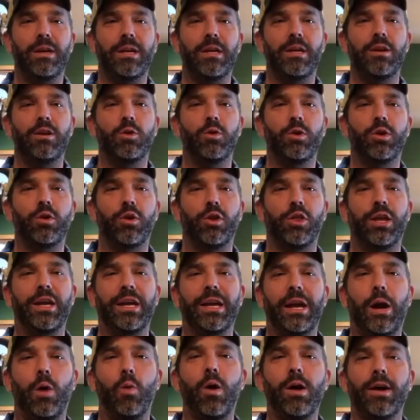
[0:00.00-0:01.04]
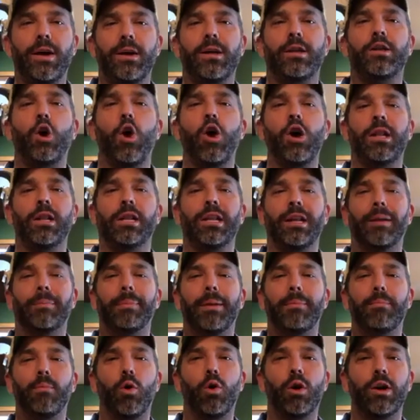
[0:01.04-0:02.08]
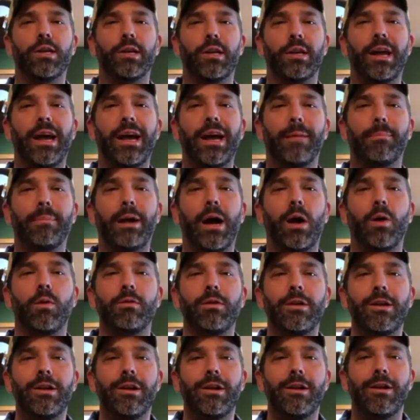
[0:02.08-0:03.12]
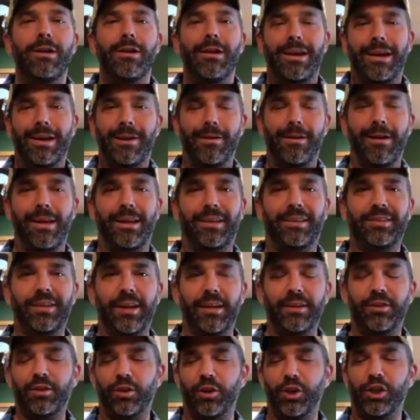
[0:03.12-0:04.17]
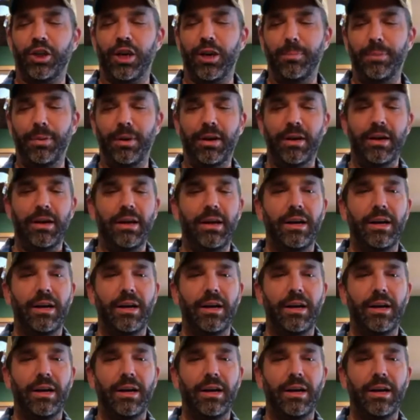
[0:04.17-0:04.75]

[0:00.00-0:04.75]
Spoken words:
And doing your thing, I wanted to talk a little bit more today about internet censorship.